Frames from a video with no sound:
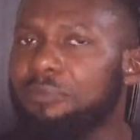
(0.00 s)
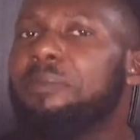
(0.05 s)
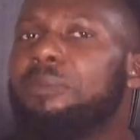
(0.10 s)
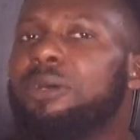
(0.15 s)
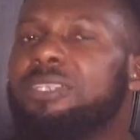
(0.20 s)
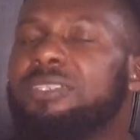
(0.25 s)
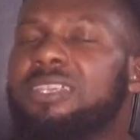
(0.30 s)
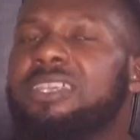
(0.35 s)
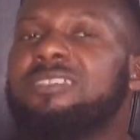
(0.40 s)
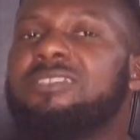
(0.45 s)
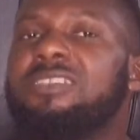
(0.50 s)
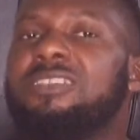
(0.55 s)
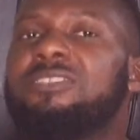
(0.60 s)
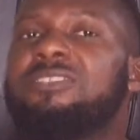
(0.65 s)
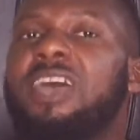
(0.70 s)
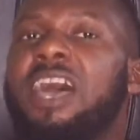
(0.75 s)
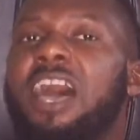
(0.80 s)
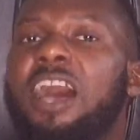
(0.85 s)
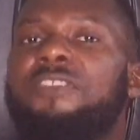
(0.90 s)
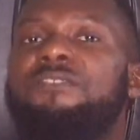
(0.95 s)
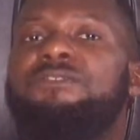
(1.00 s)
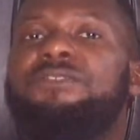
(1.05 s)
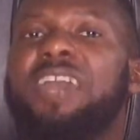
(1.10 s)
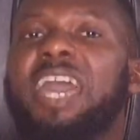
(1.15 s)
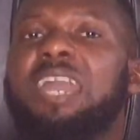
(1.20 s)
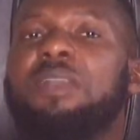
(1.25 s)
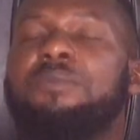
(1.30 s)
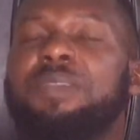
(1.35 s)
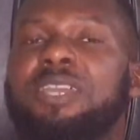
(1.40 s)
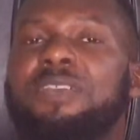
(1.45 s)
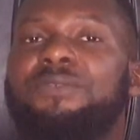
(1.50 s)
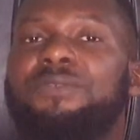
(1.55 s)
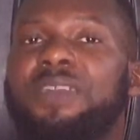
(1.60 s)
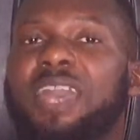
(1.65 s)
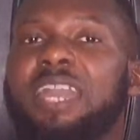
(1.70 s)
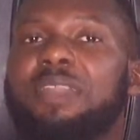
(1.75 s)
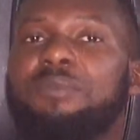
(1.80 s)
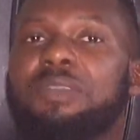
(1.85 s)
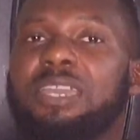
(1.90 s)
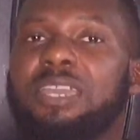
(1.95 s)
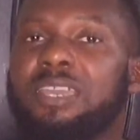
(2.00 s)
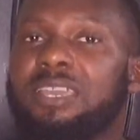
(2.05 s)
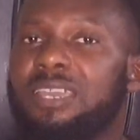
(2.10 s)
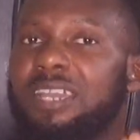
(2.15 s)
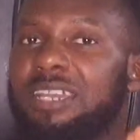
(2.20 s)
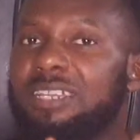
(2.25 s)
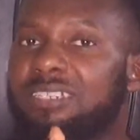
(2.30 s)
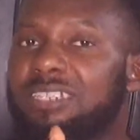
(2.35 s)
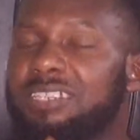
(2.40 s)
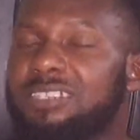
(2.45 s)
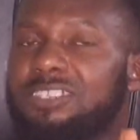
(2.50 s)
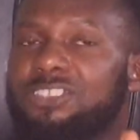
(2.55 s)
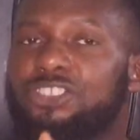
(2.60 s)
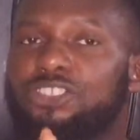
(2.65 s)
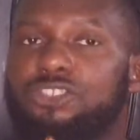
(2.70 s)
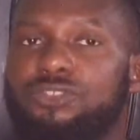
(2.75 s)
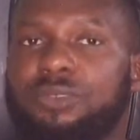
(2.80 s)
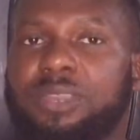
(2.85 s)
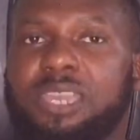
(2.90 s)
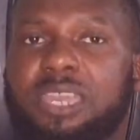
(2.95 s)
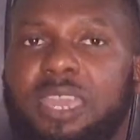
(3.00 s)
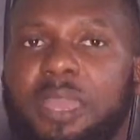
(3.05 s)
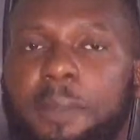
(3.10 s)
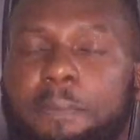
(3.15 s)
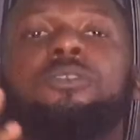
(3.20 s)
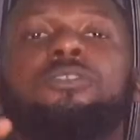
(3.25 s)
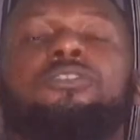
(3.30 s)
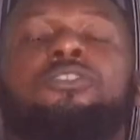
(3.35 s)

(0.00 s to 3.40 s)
But this is very, very, this is tricky.